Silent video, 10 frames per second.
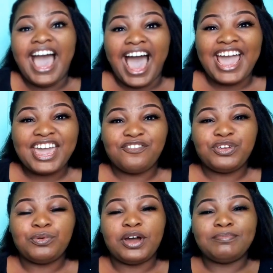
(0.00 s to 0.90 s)
Hi
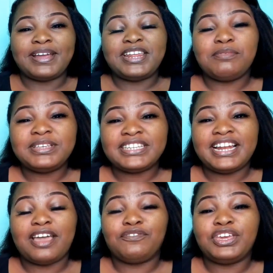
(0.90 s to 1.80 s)
everyone, my name is
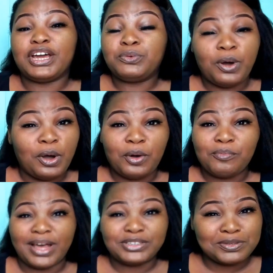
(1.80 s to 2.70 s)
Clevy and welcome
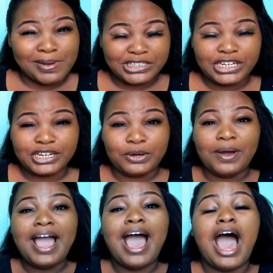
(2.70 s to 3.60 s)
back to my channel.
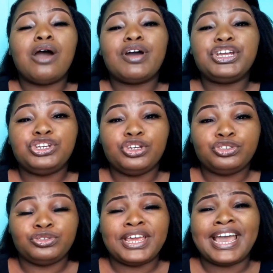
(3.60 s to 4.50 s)
How are you doing
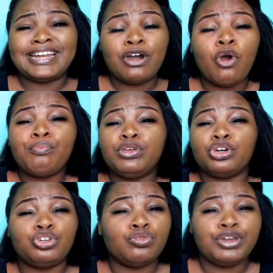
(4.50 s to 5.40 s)
today? And I hope
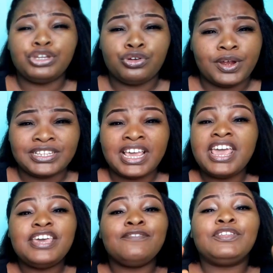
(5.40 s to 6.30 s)
you're doing great.
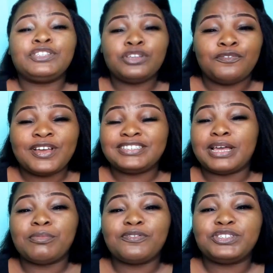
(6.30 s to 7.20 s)
If this is your first
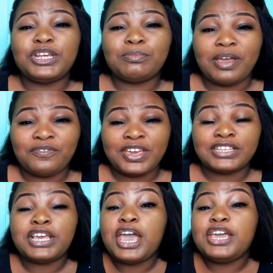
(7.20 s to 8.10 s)
time of seeing my
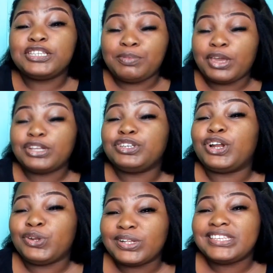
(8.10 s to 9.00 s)
face, it's because
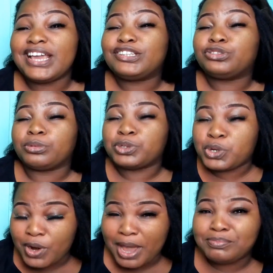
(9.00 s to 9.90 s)
you're not yet
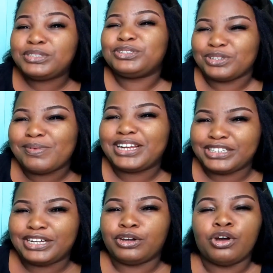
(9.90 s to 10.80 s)
subscribed to my
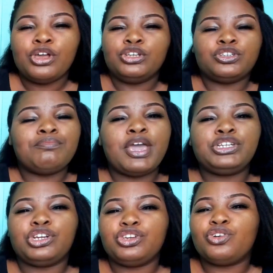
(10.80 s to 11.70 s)
channel. So make
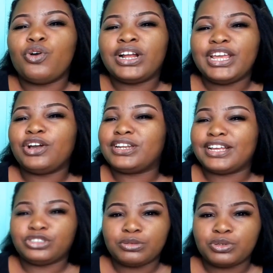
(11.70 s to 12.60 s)
sure you go click on
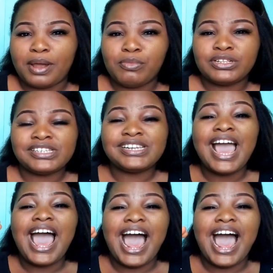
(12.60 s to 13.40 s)
that subscribe button